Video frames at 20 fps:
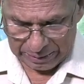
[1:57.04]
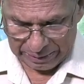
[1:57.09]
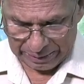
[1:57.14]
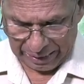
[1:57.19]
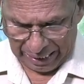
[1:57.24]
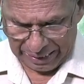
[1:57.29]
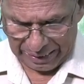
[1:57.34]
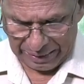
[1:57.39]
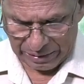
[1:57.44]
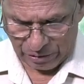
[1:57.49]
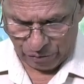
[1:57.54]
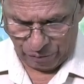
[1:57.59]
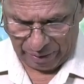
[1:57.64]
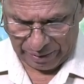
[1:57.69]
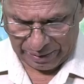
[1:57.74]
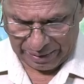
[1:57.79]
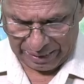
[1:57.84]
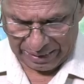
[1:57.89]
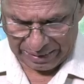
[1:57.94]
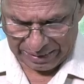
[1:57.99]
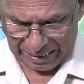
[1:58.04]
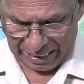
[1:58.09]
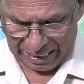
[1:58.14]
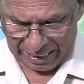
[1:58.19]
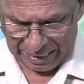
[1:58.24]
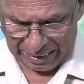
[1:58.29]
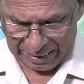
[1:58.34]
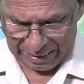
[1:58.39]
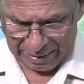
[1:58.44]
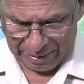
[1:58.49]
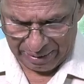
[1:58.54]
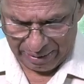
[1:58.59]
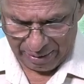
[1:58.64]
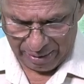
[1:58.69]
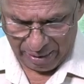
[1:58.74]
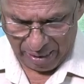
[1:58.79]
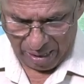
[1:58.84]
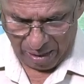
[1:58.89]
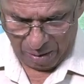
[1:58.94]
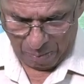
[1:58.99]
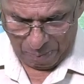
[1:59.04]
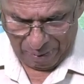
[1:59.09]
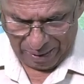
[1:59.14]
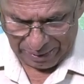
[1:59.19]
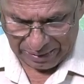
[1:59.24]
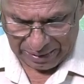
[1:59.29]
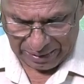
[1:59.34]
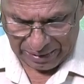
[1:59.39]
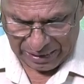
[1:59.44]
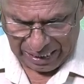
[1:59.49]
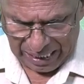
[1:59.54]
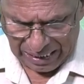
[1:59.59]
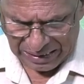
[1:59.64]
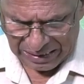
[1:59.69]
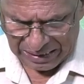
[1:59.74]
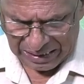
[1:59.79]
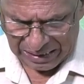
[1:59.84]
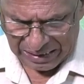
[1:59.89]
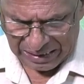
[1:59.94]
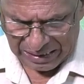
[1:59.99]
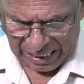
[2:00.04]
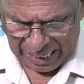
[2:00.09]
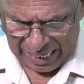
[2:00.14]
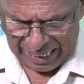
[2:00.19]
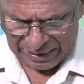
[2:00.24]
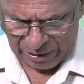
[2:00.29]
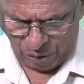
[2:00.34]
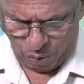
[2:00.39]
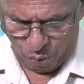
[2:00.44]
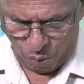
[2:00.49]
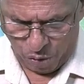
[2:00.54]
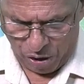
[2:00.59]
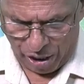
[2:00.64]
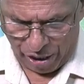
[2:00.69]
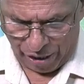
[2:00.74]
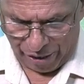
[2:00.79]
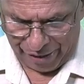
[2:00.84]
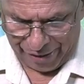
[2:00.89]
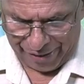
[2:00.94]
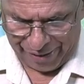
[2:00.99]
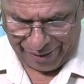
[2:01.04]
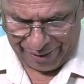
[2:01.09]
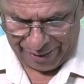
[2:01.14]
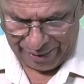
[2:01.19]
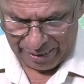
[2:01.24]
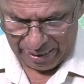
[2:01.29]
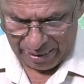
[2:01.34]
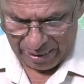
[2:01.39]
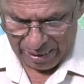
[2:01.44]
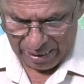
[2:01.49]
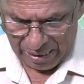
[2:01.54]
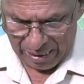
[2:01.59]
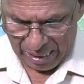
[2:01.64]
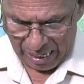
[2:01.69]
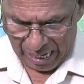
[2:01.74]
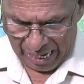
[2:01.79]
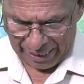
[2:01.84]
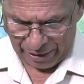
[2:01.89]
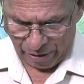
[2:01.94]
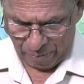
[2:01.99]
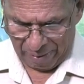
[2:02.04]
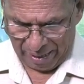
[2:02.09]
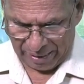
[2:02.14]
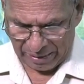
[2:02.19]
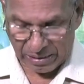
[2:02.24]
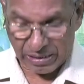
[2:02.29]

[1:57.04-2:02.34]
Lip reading: That is what he said. "But just say the word, and my